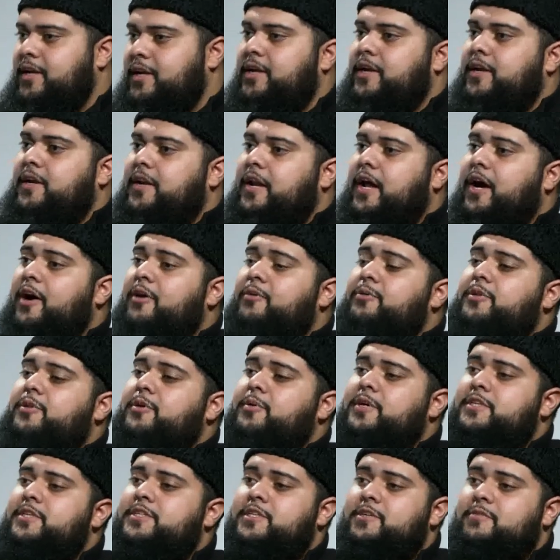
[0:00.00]
Mm-hmm. Now
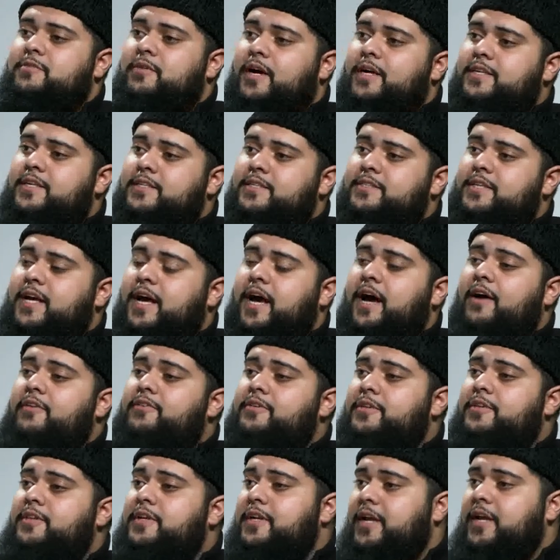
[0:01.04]
the question arises,
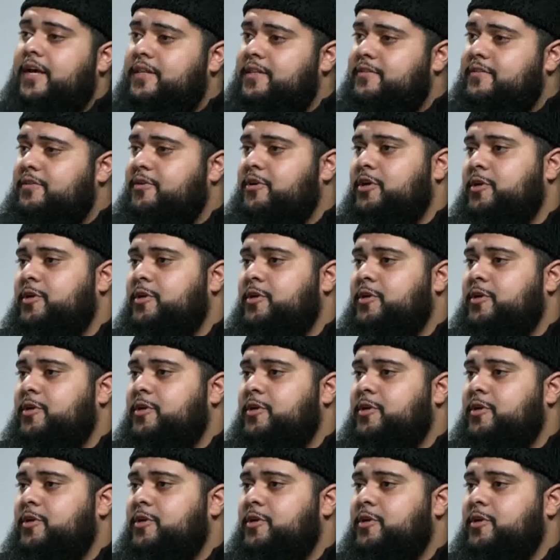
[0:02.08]
after the death